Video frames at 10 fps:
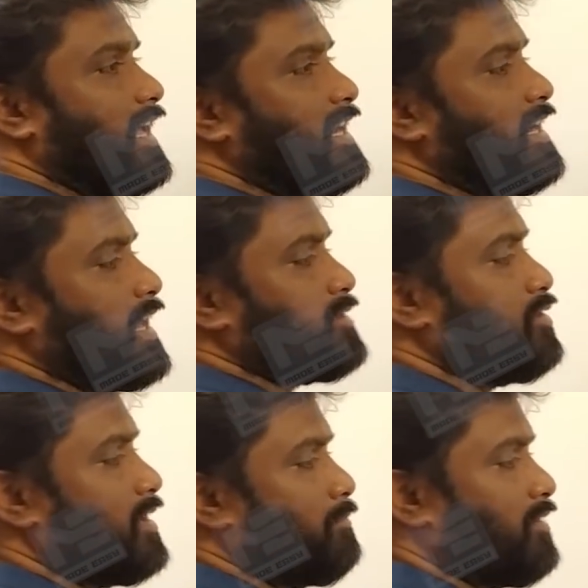Any
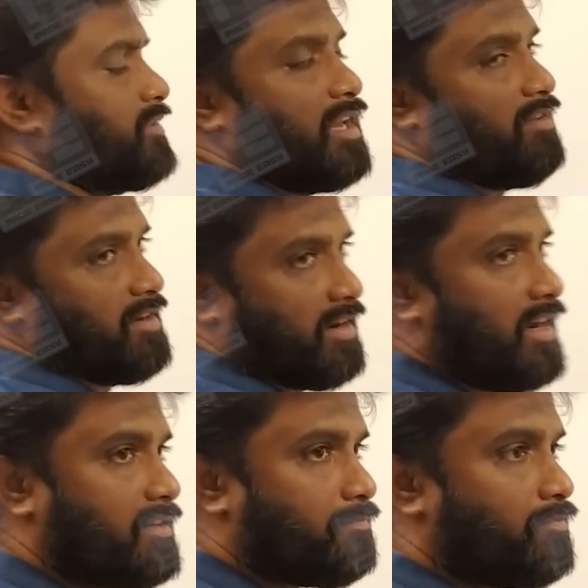natural number with 11
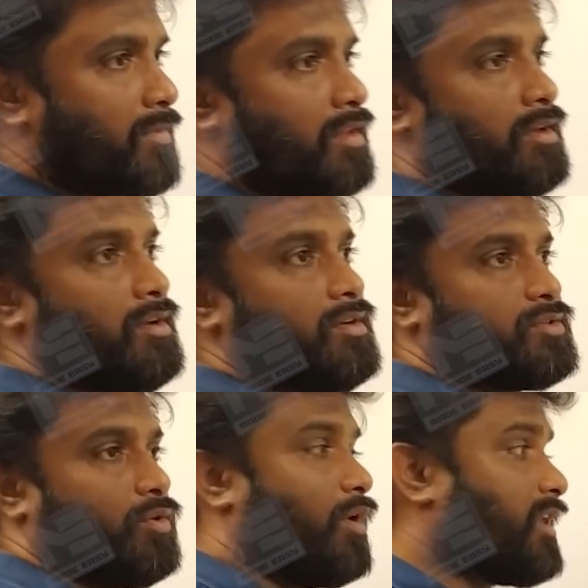right?
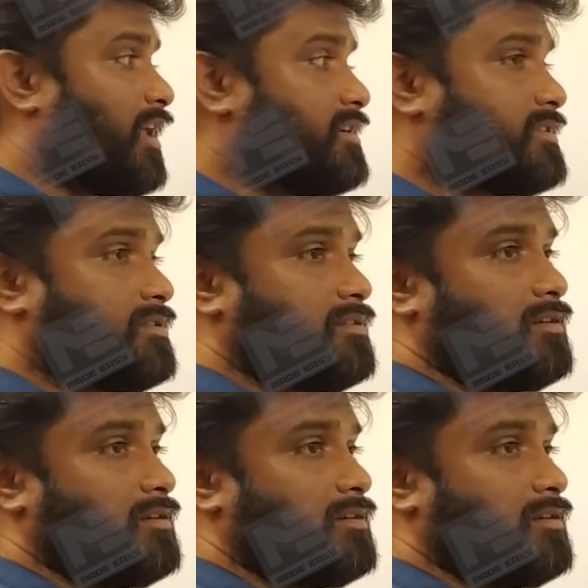So what are its